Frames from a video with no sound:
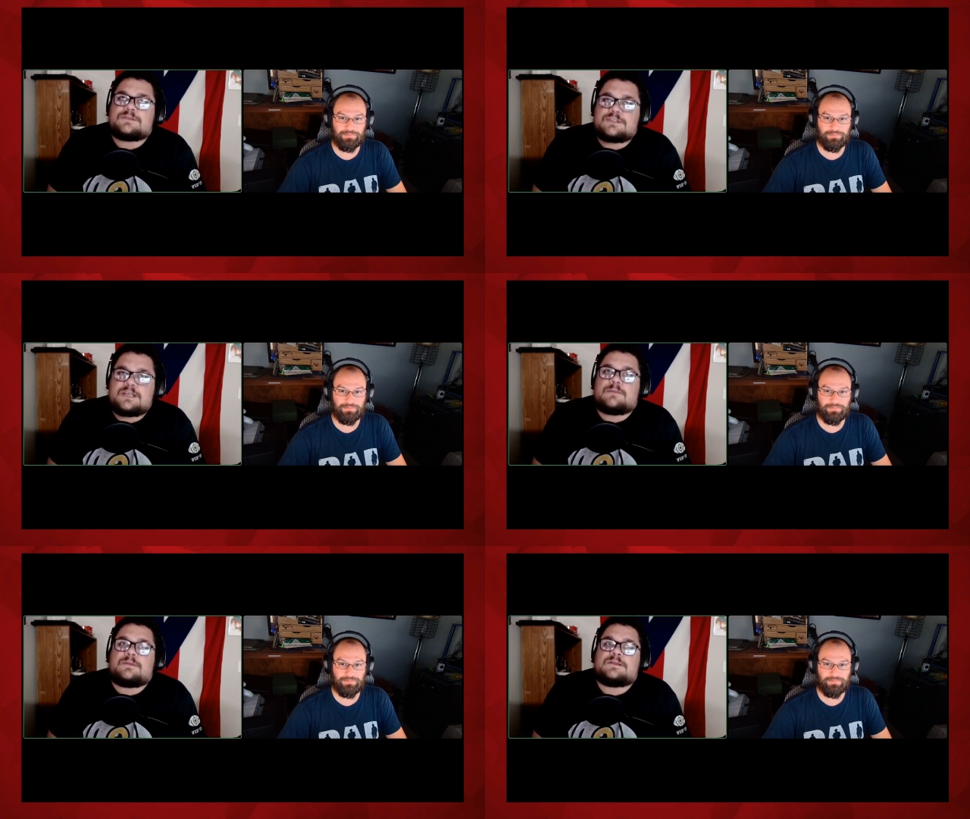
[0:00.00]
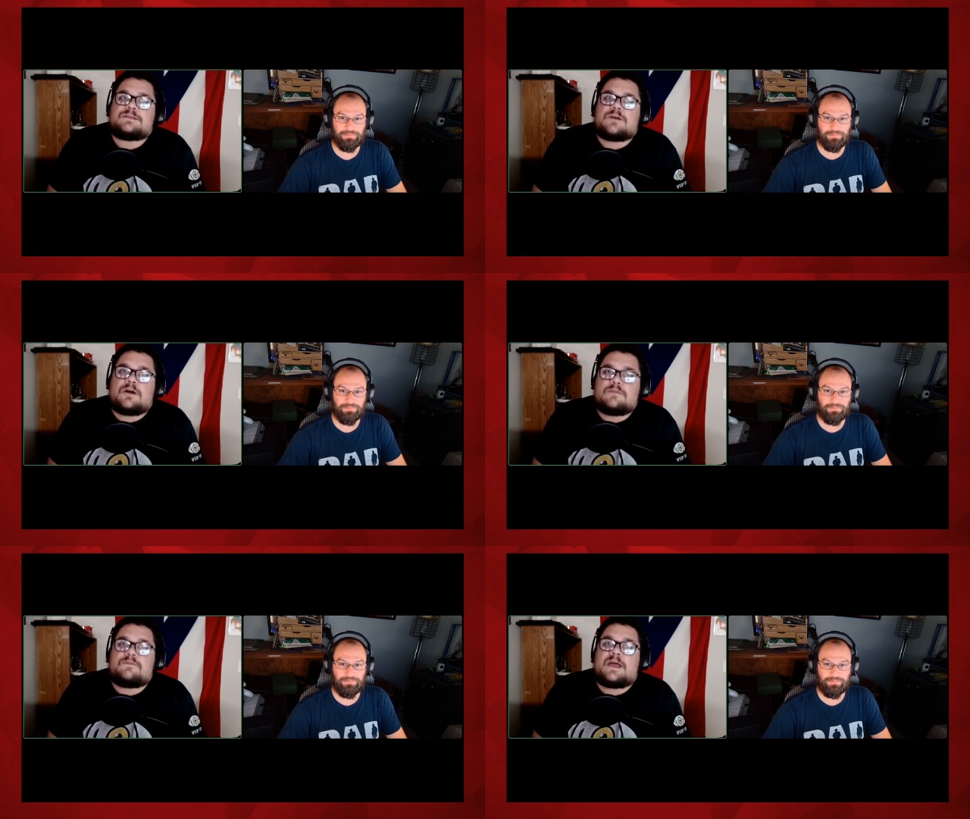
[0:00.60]
Speaker 1: enchantments,
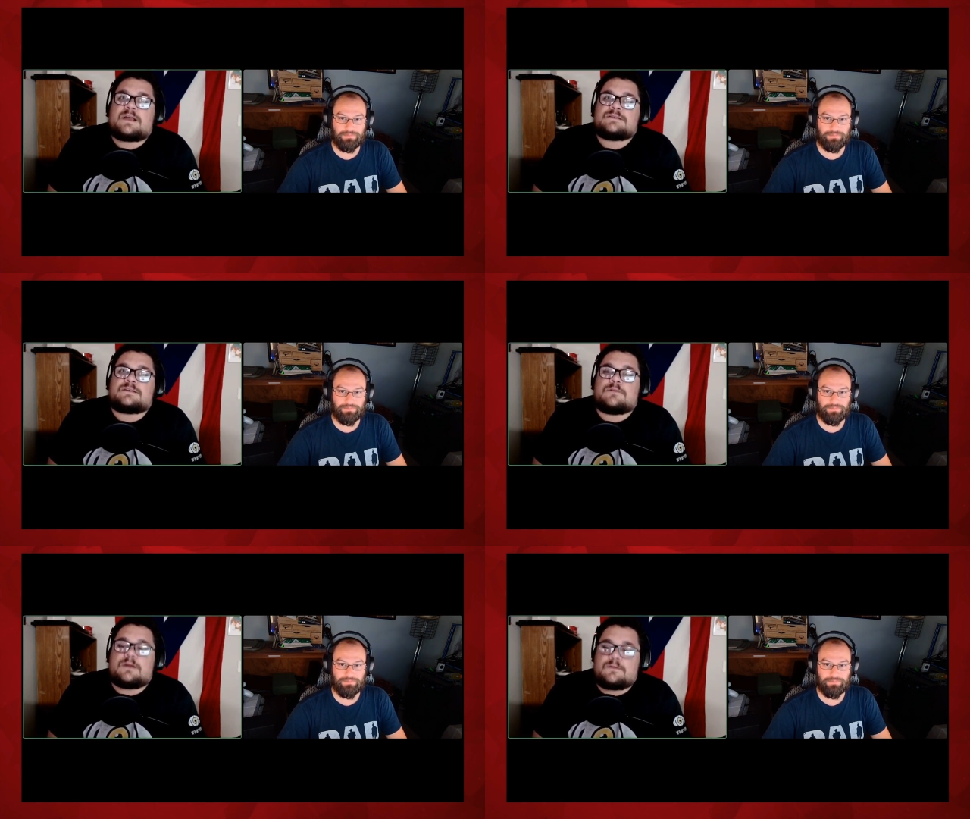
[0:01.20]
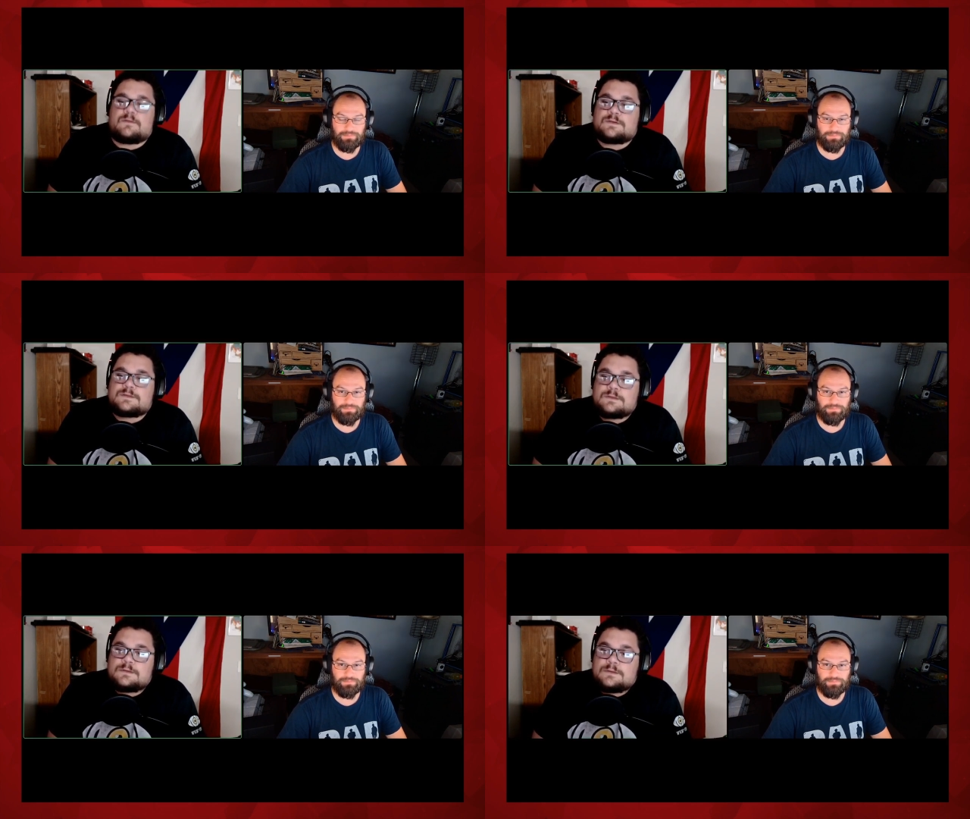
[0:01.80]
artifacts, and graveyards,
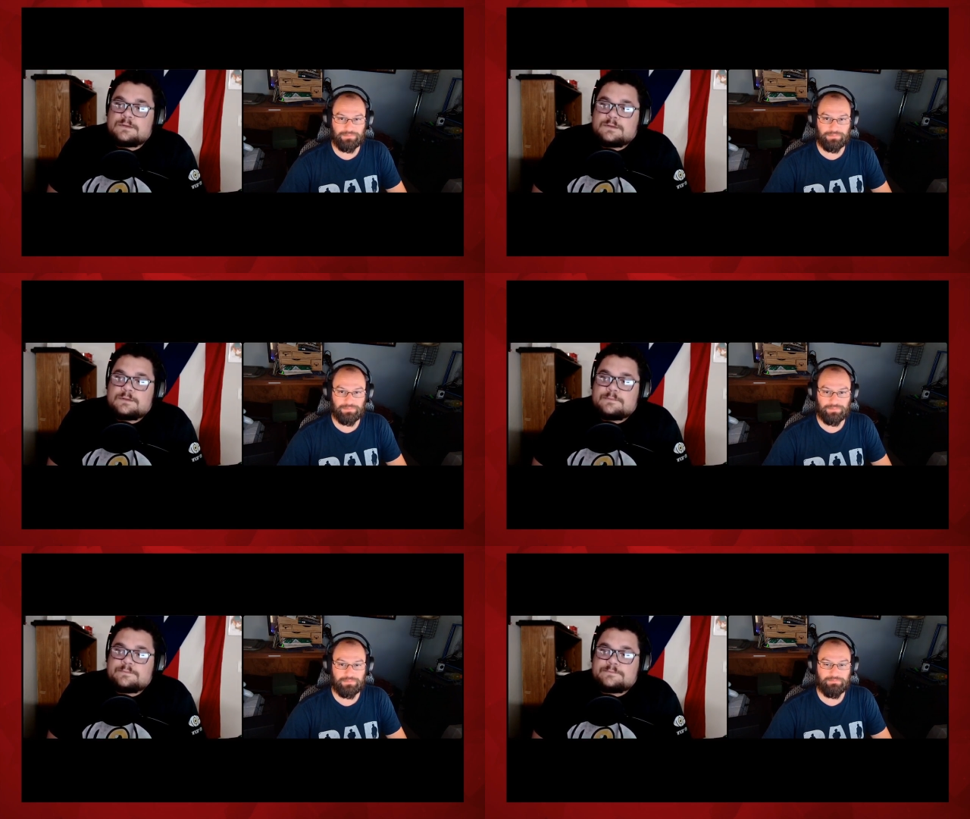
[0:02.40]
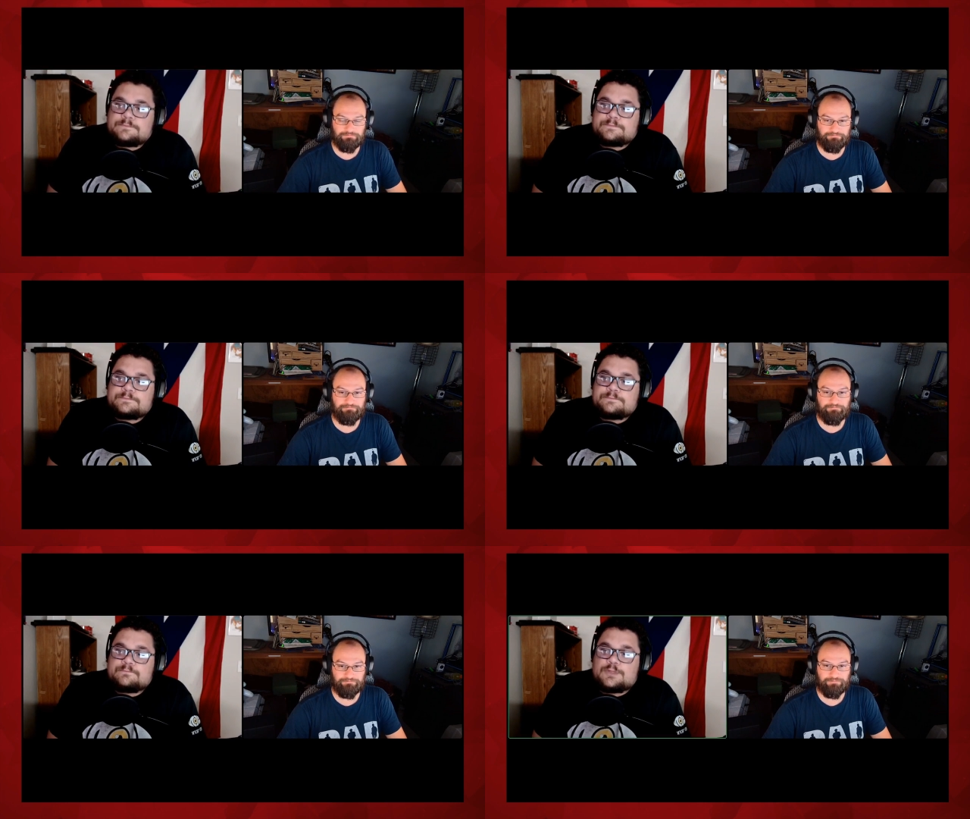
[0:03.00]

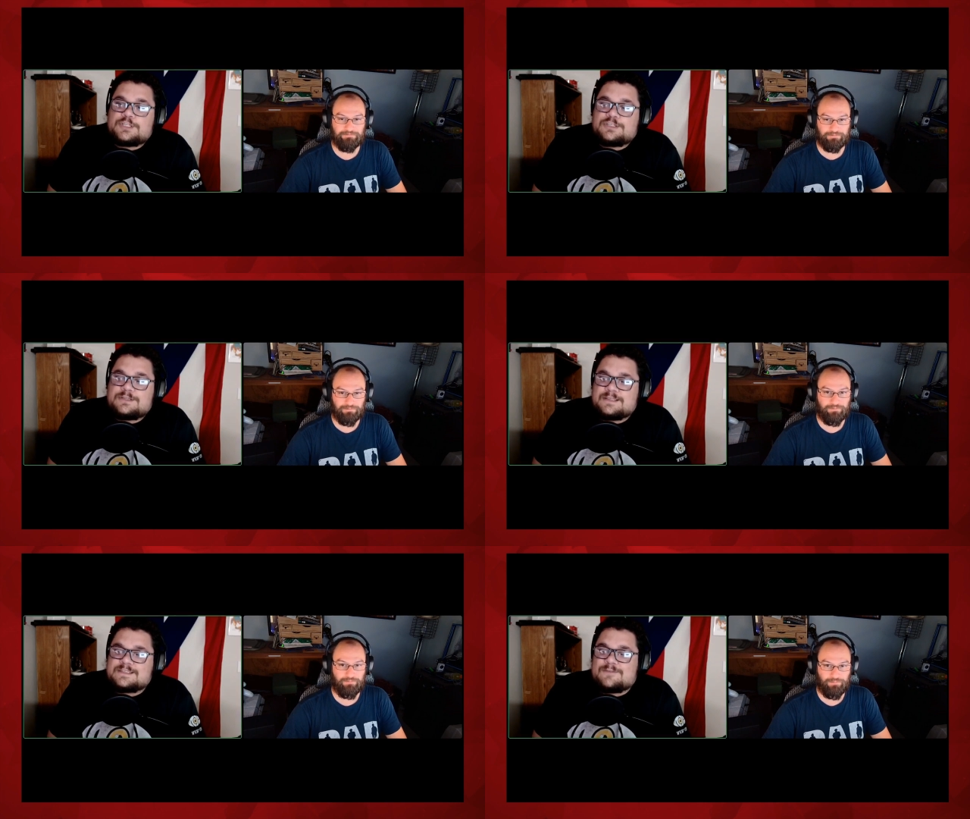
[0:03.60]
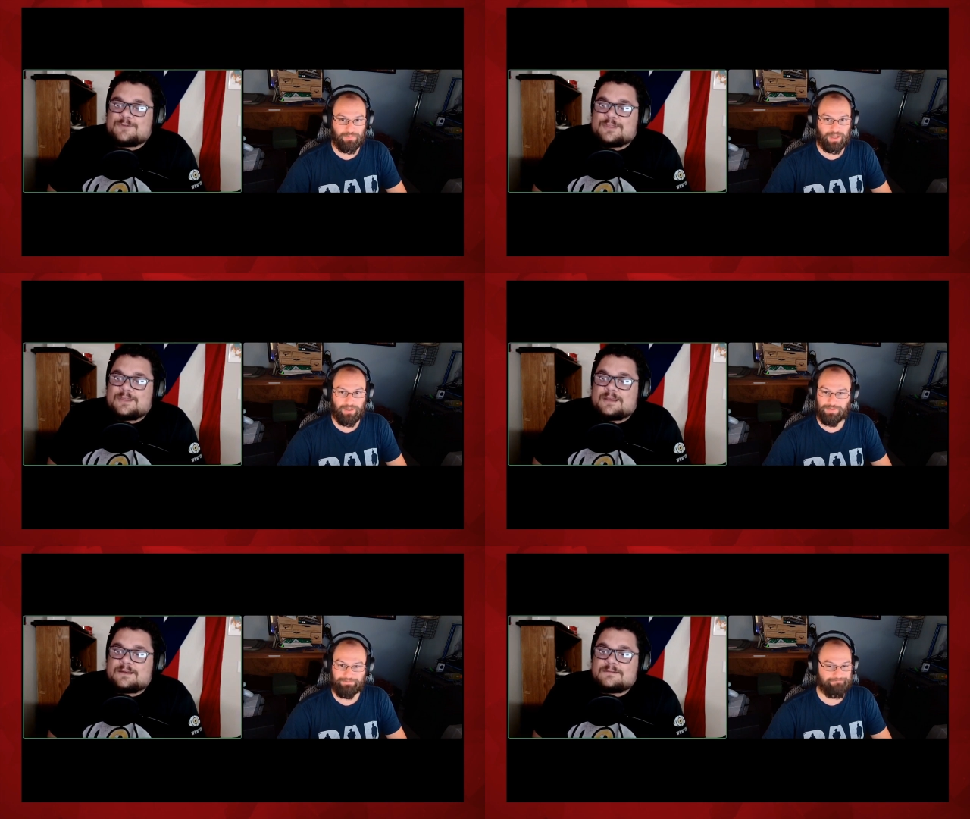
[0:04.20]
which is
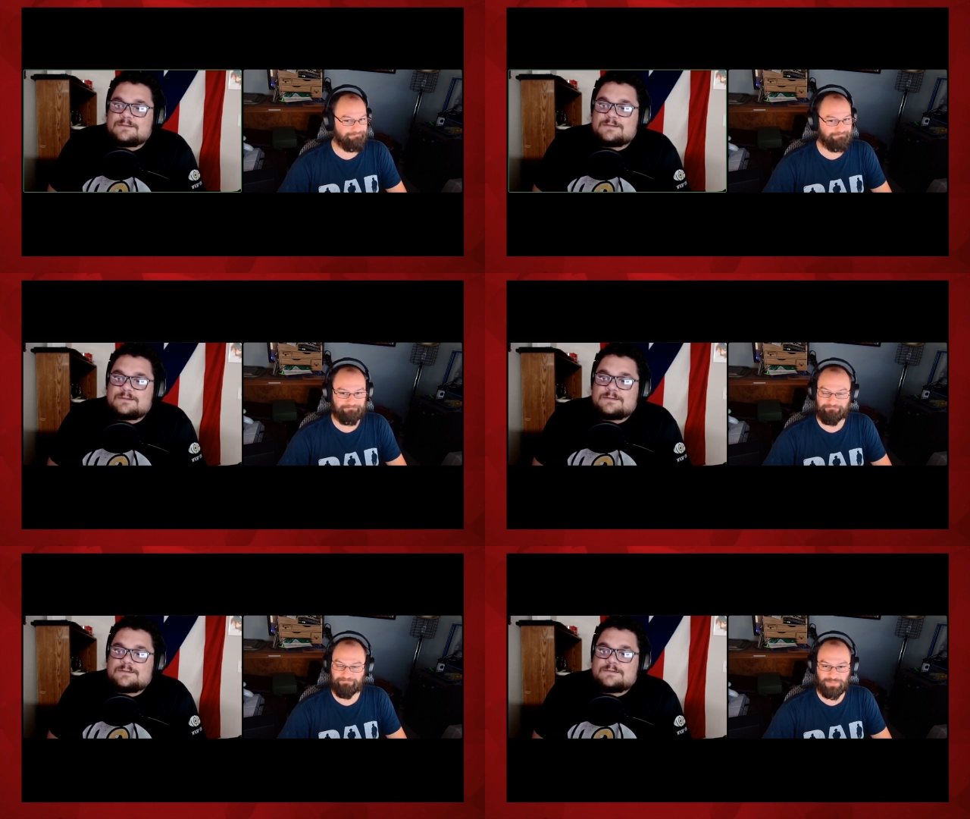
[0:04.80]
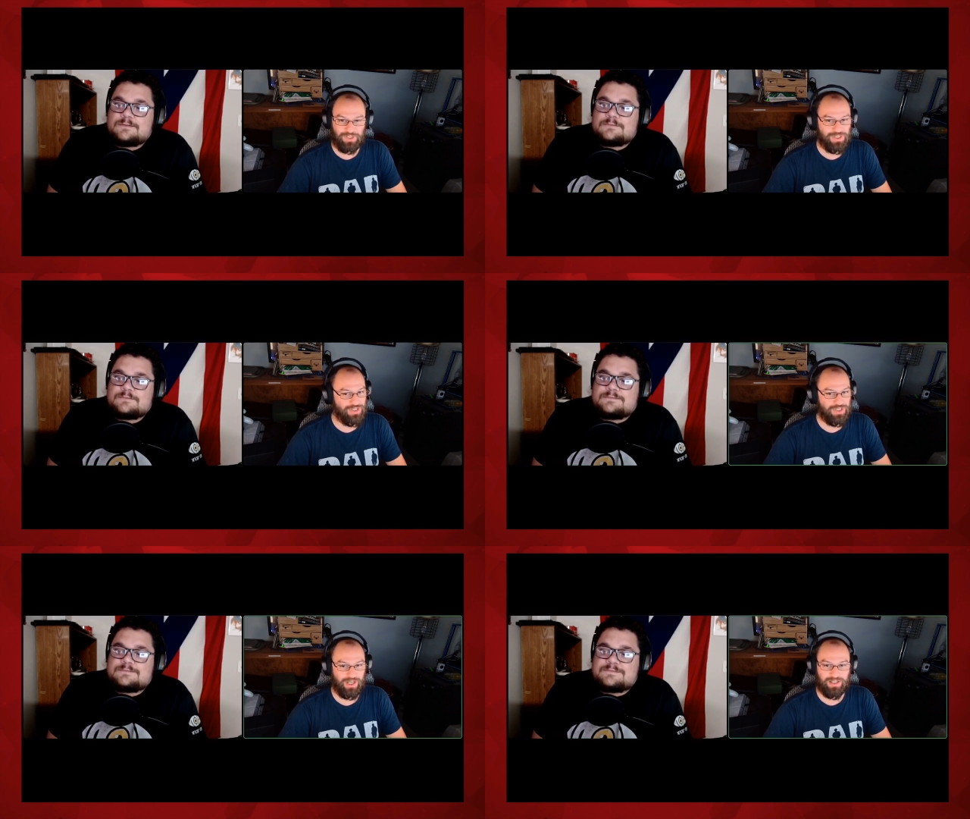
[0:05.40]
everything.
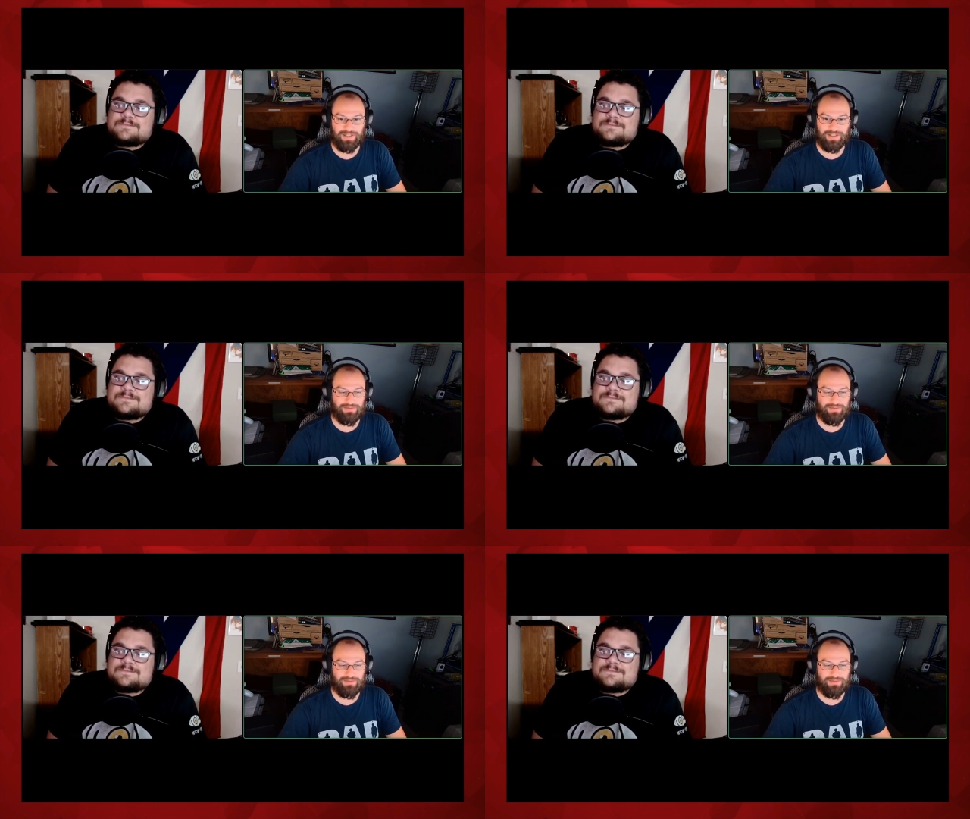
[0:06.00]
Speaker 2: Yes,